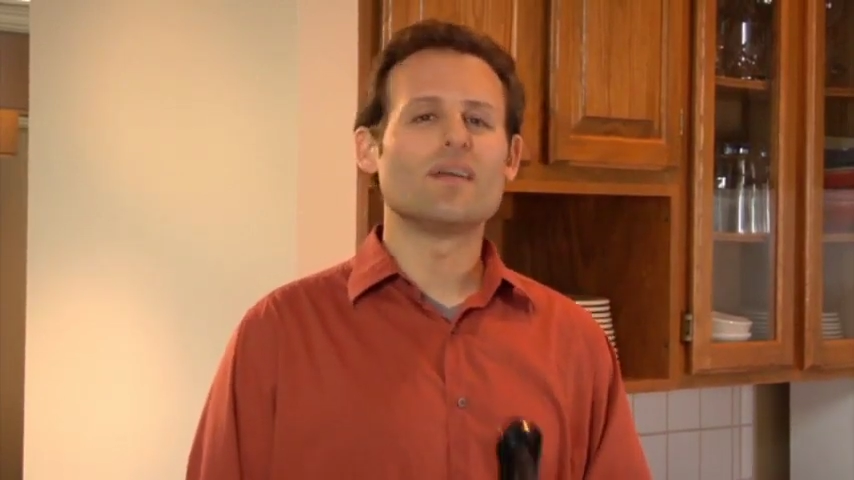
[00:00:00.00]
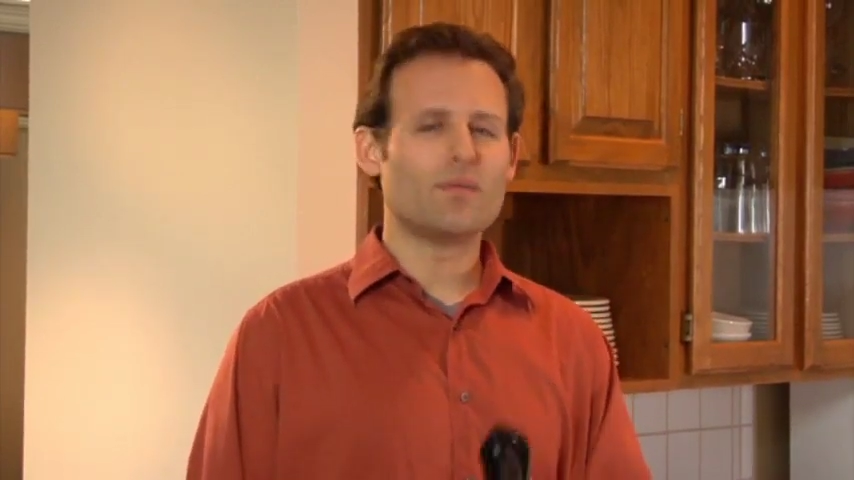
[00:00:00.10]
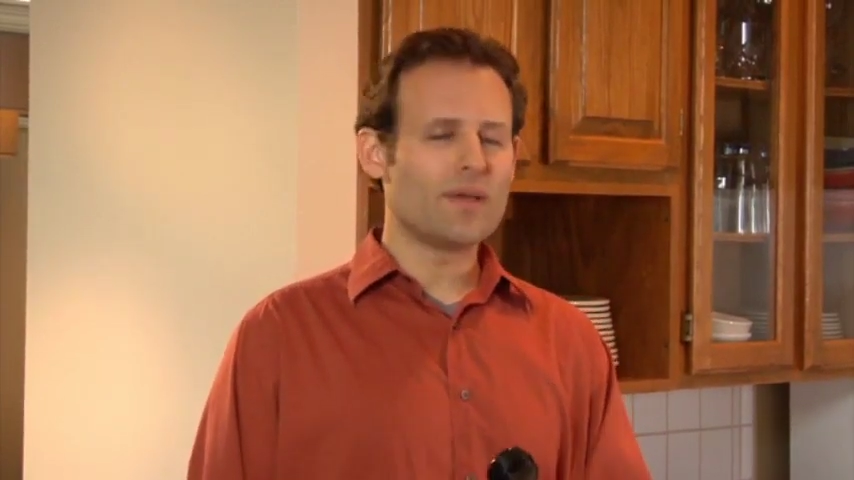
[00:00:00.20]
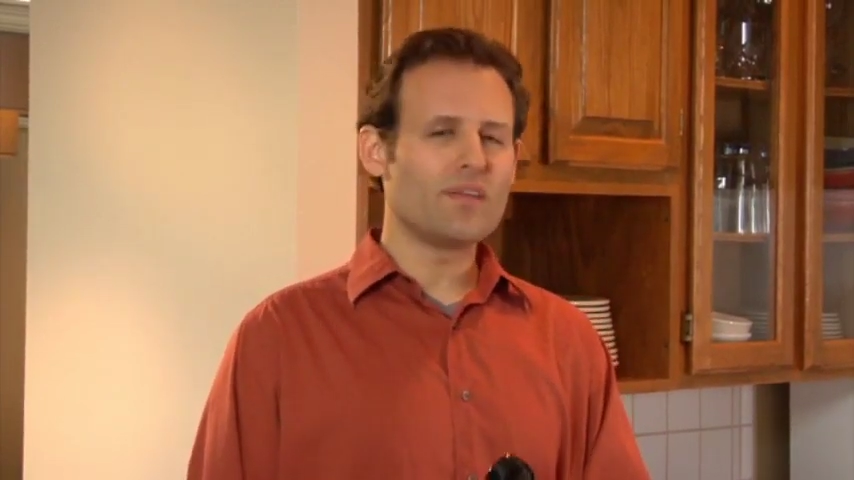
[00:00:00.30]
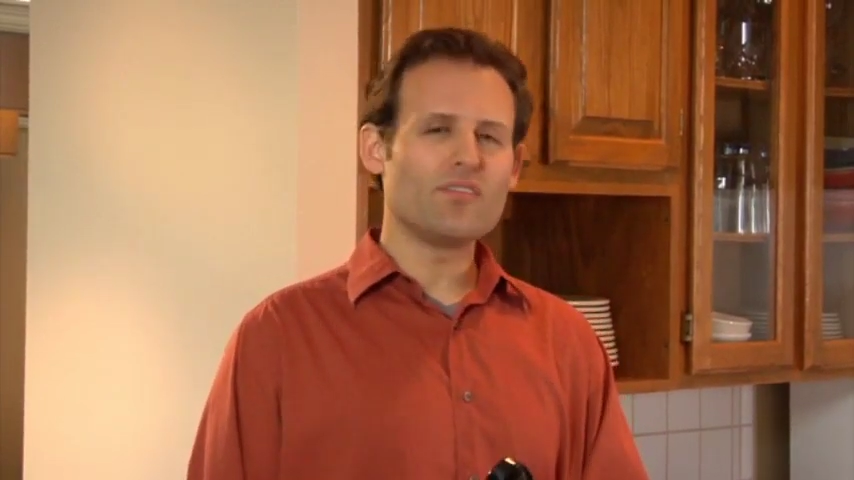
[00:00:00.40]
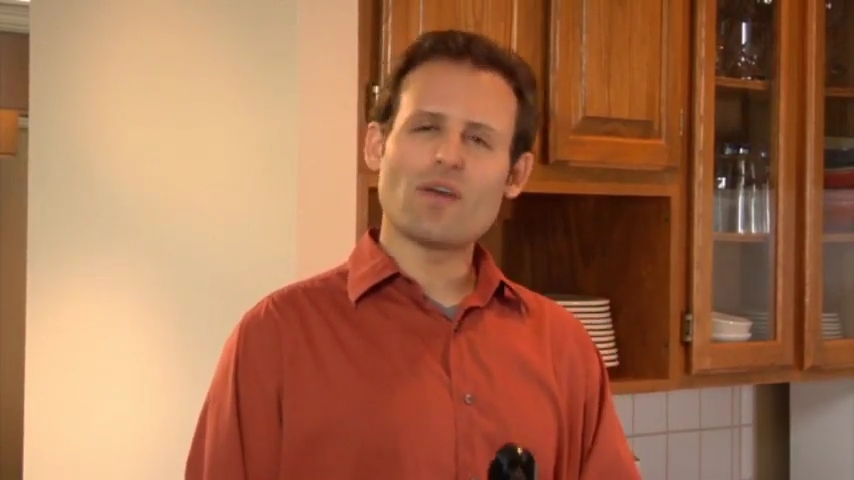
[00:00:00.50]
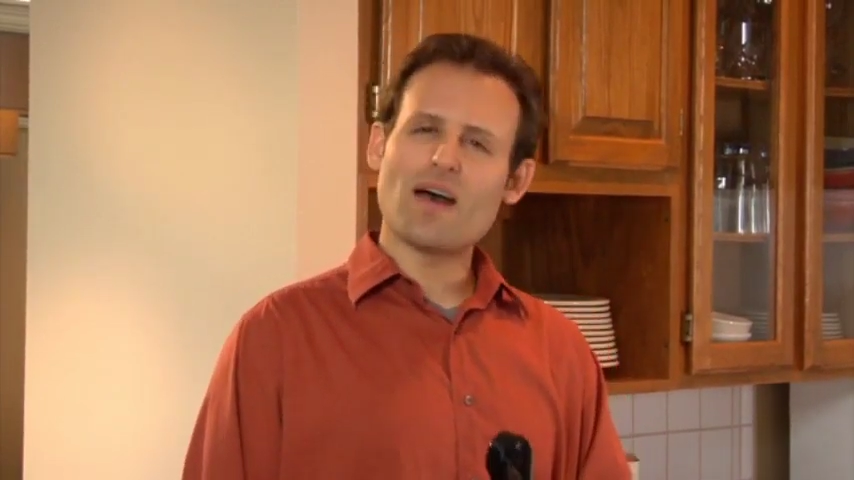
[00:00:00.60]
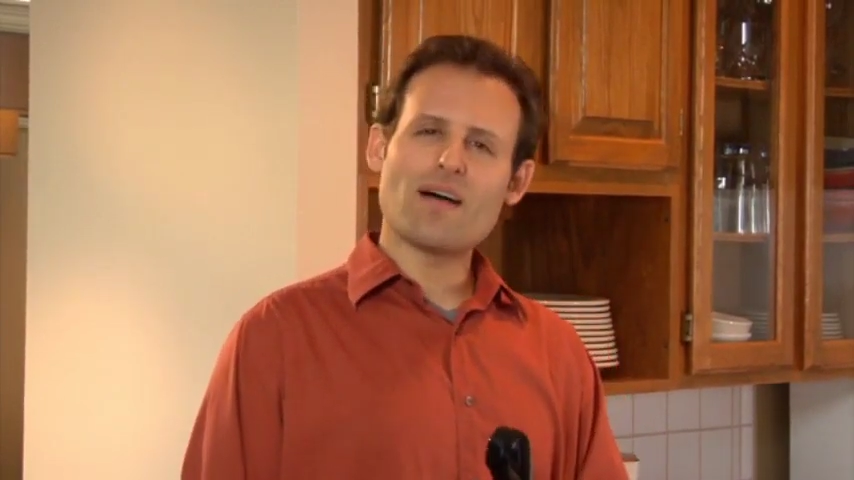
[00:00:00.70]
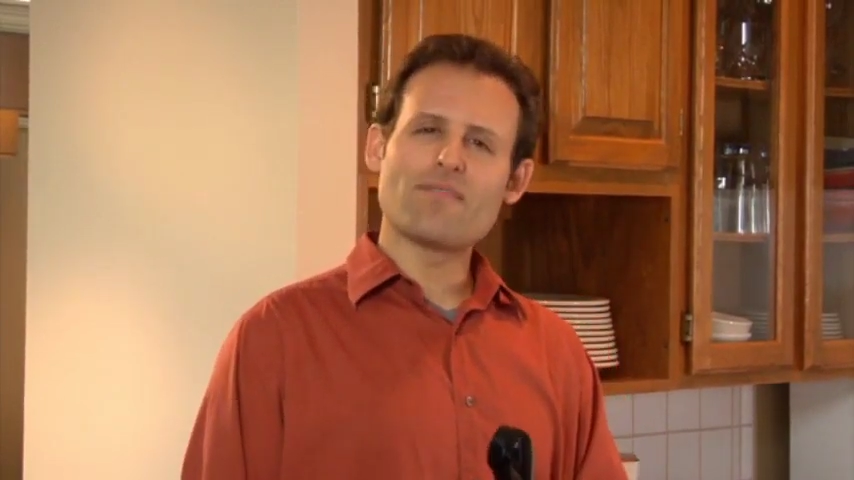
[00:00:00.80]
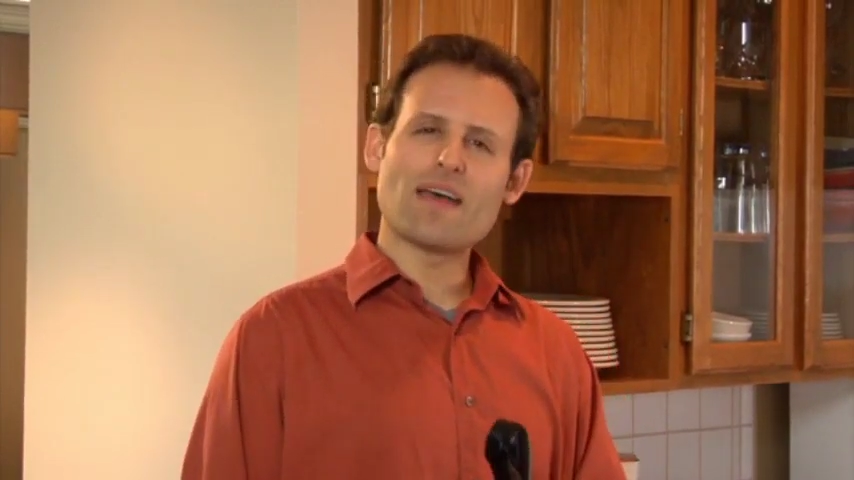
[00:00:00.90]
It means you
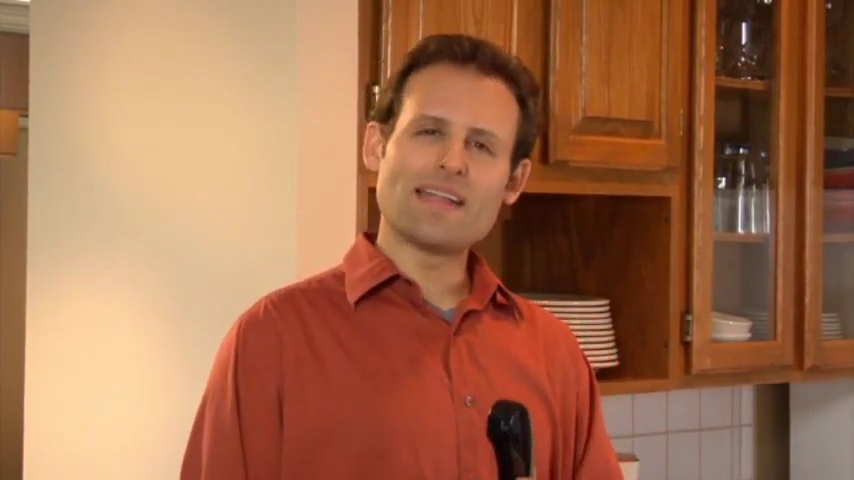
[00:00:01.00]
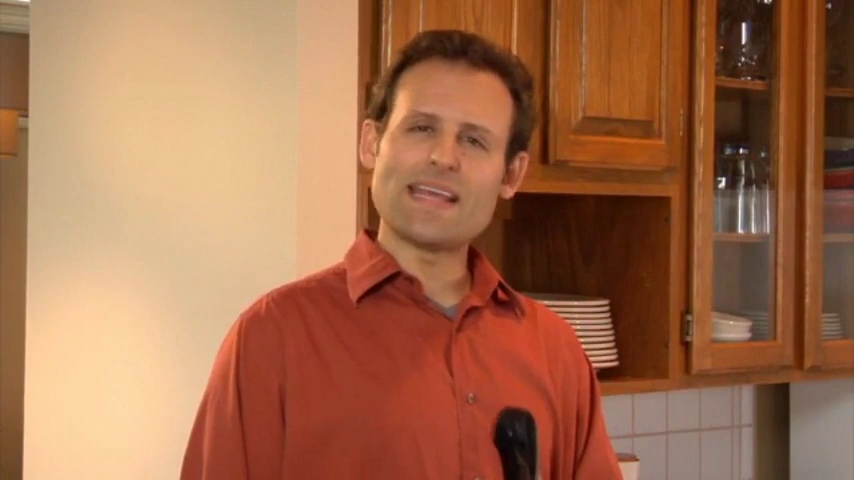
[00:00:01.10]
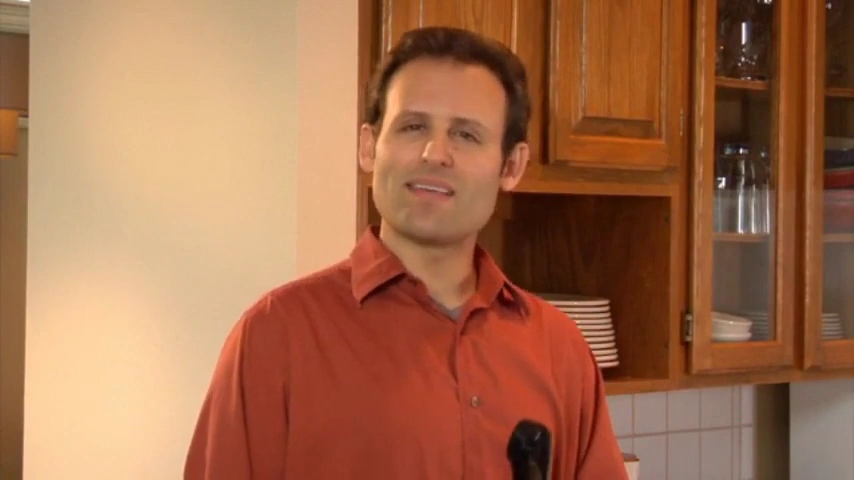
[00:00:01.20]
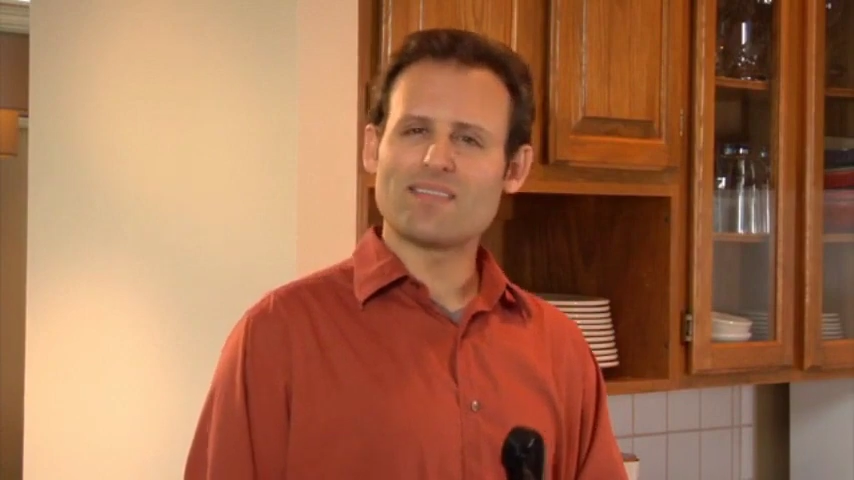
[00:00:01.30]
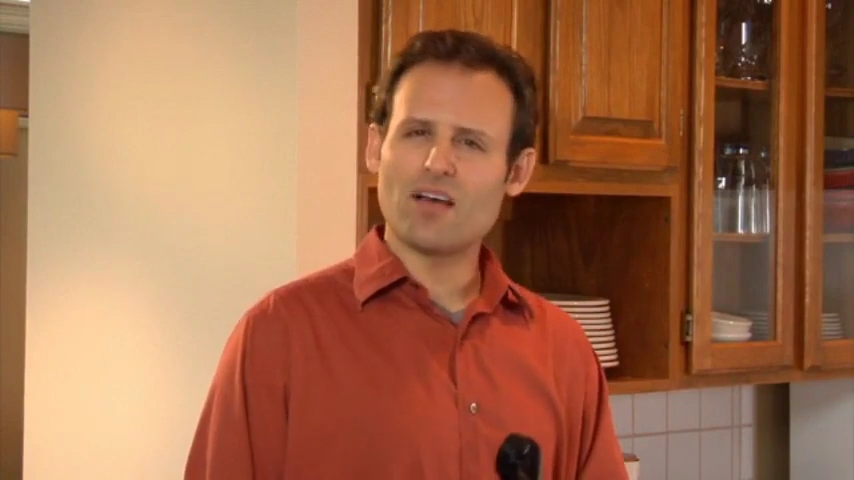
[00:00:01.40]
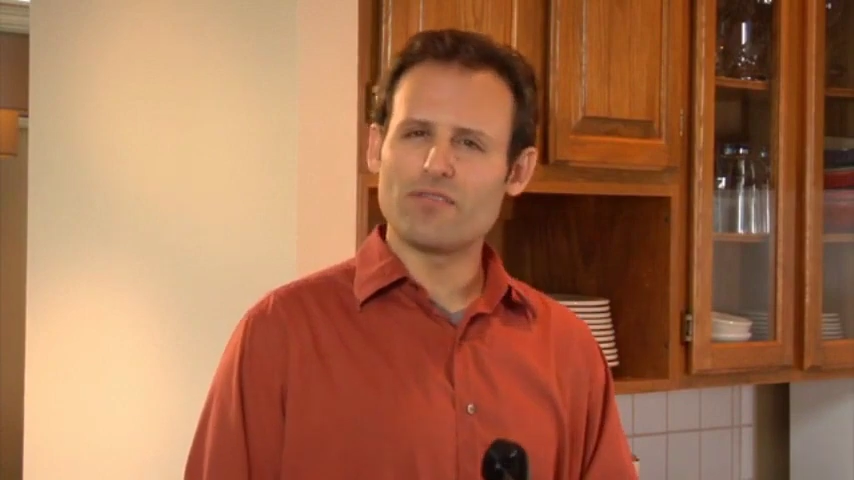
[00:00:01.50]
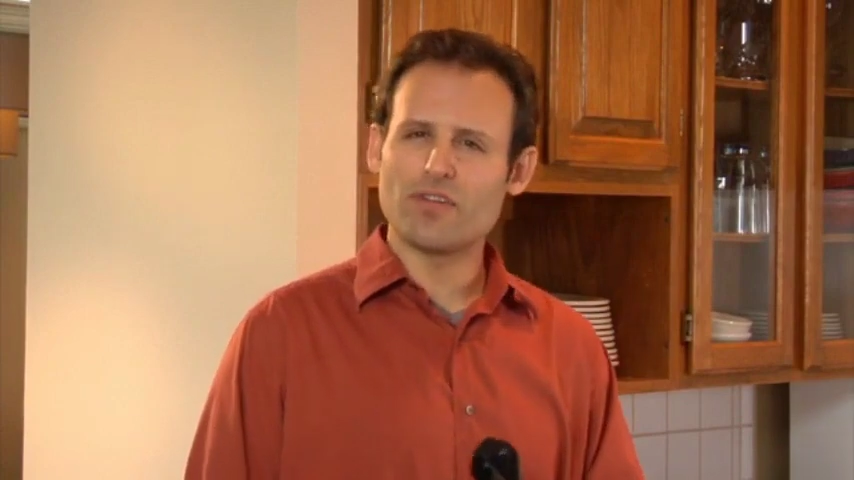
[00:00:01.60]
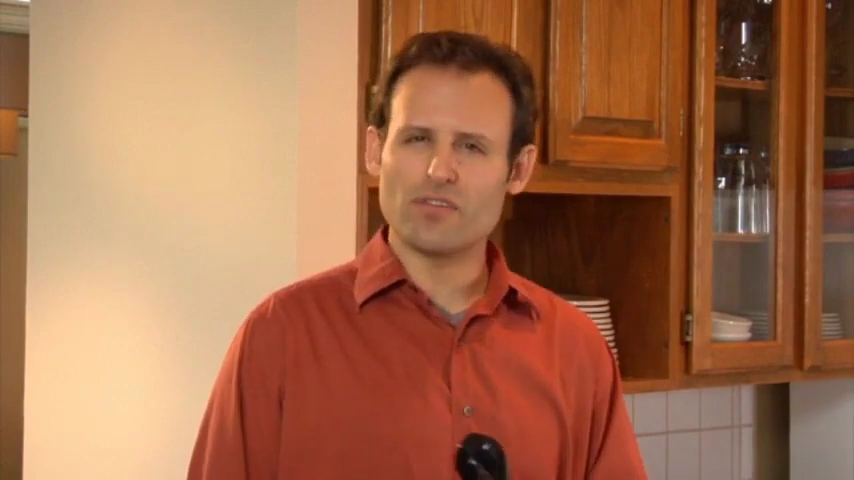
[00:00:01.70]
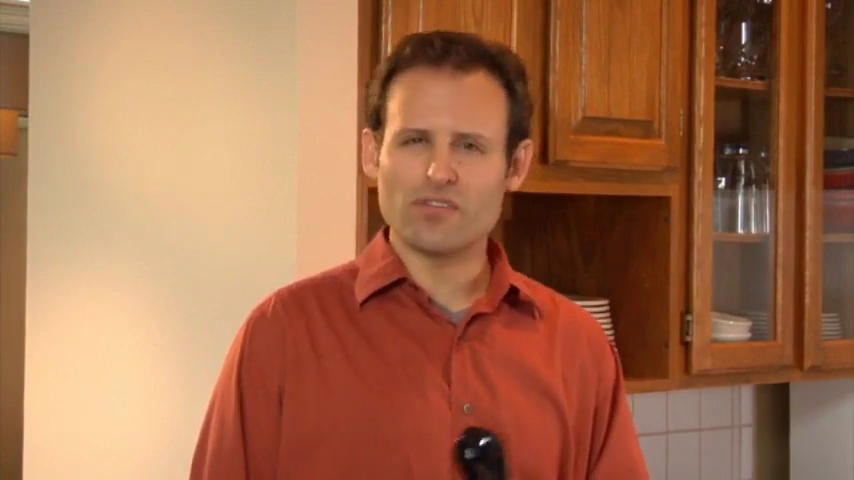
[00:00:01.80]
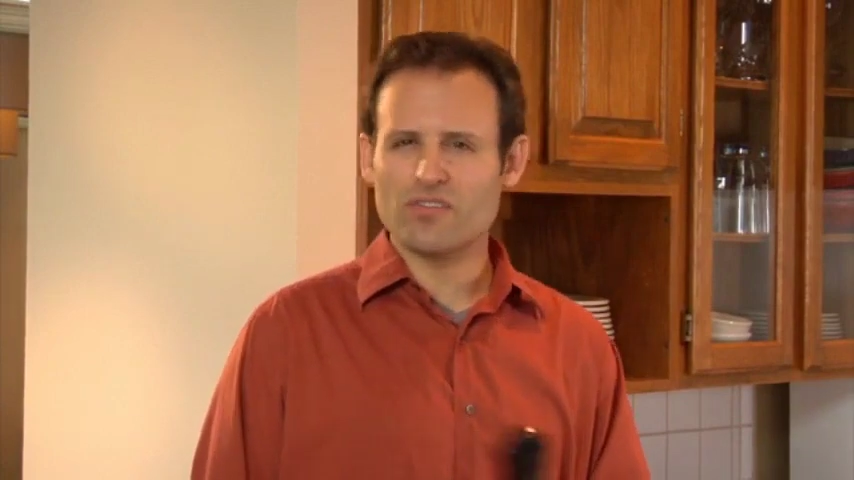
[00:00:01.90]
have a DSL filter